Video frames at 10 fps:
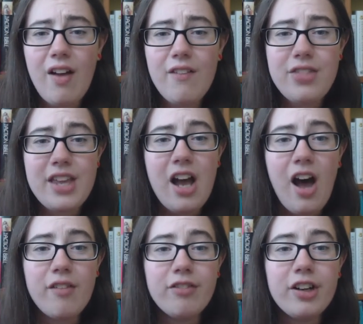I love the
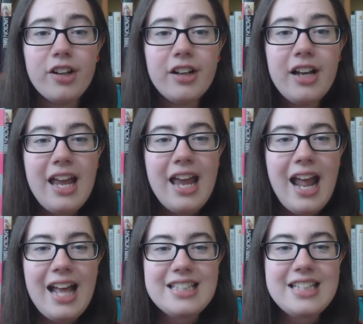cover.
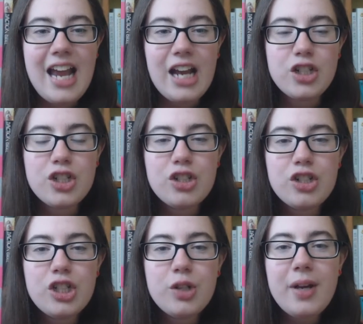It has
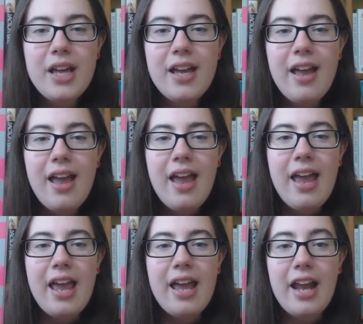texture to it,
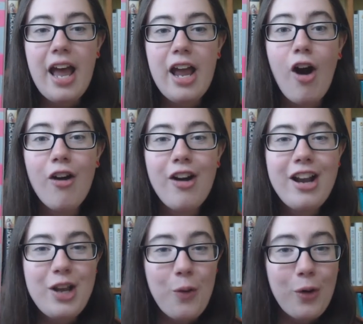and I
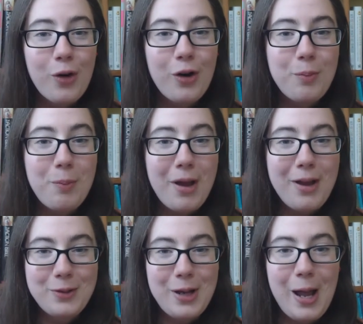already ordered
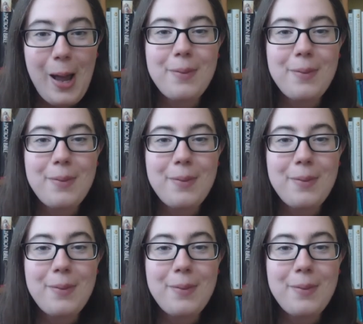my own